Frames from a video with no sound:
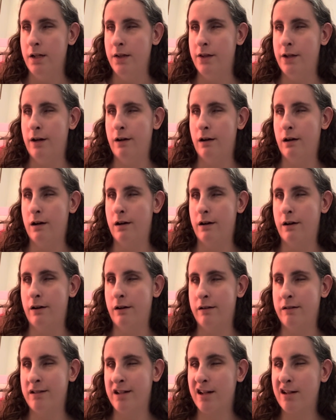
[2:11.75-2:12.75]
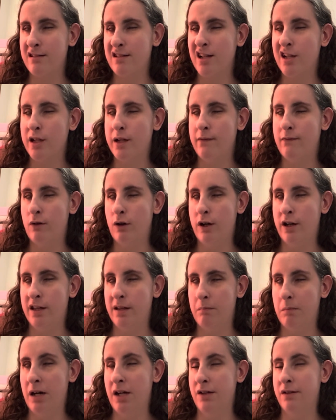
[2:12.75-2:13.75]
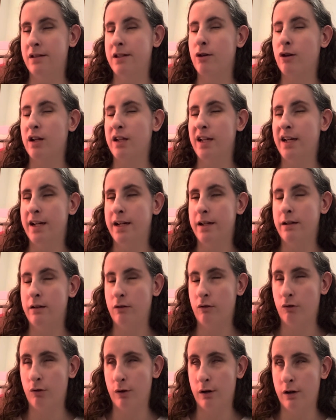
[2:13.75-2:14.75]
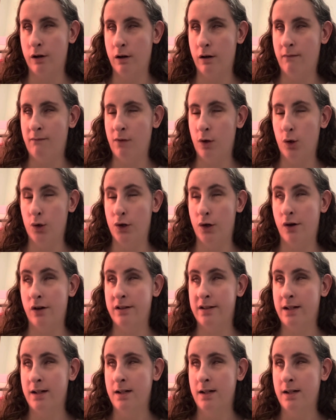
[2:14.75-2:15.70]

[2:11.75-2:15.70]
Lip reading: there are 60 different buttons you can hit, or folders.